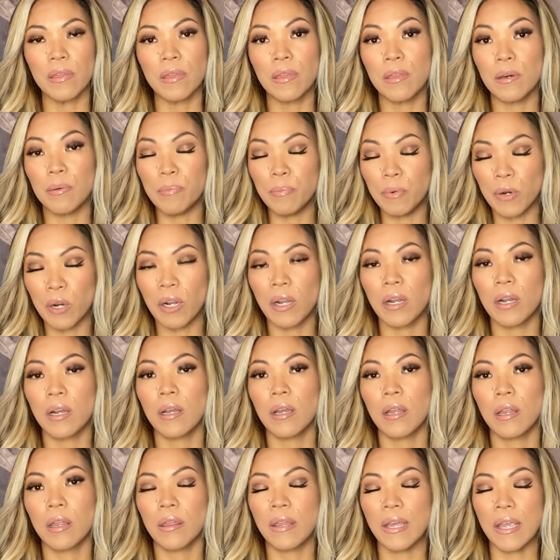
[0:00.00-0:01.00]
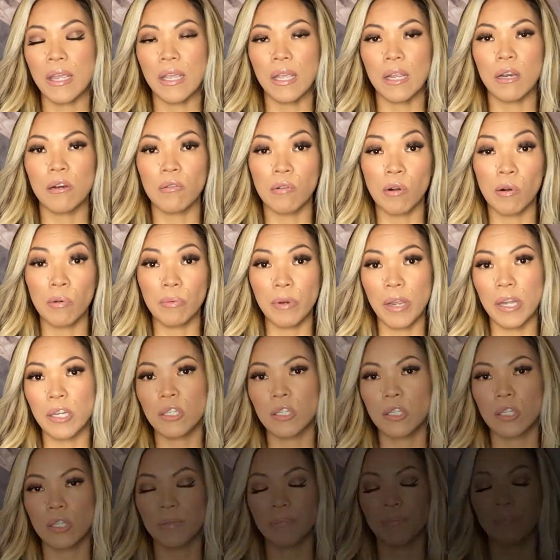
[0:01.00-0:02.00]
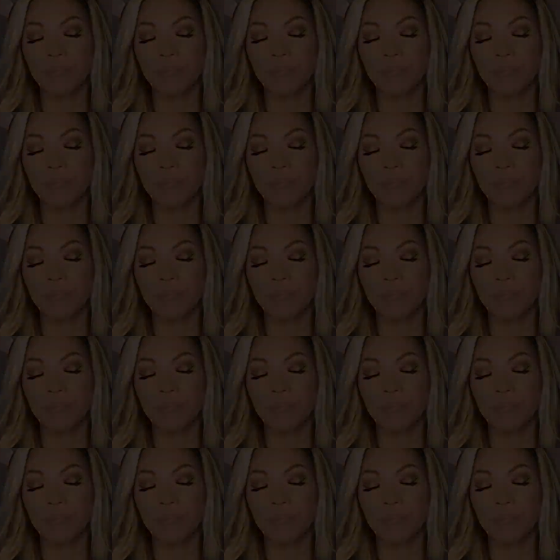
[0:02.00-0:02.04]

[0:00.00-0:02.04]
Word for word: the book, Think and Grow Rich.